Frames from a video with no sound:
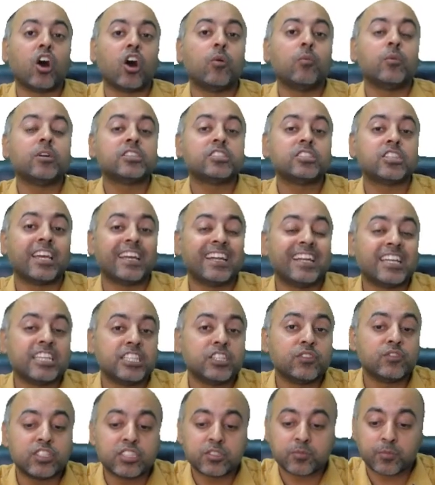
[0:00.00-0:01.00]
How much
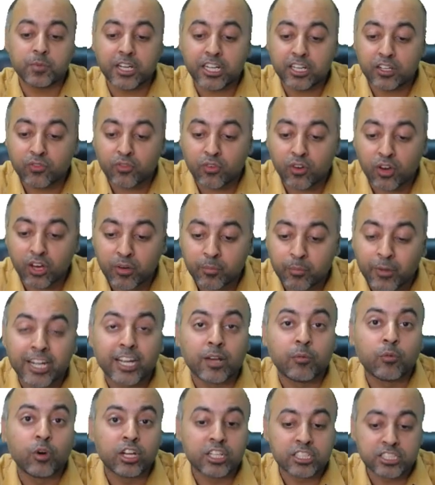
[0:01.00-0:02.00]
energy we spend for
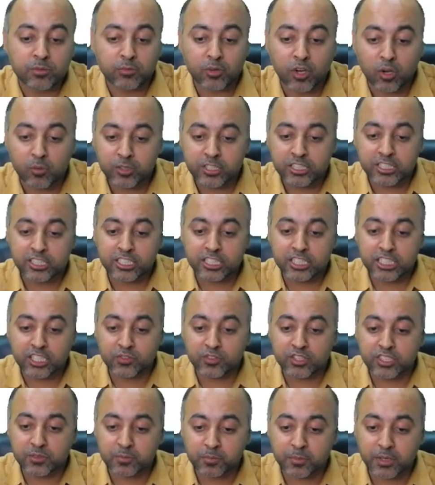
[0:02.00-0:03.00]
metabolism? How much
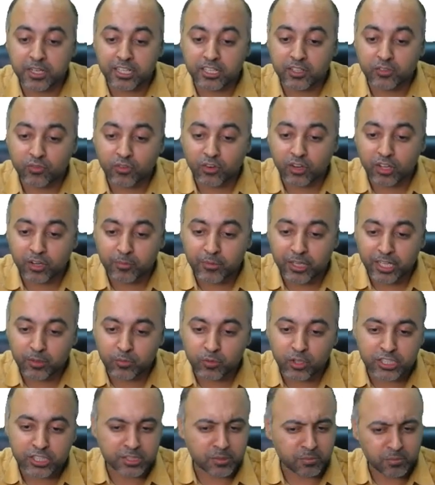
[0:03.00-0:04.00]
energy we spend for
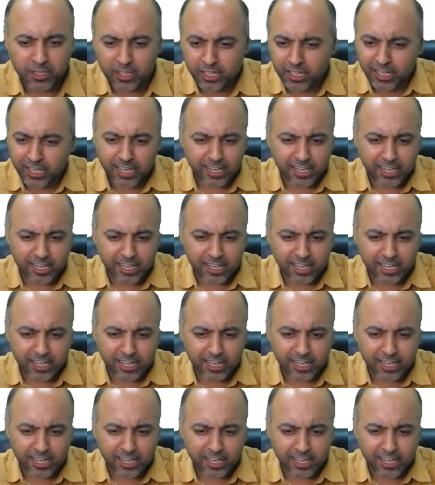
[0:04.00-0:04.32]
metabolism?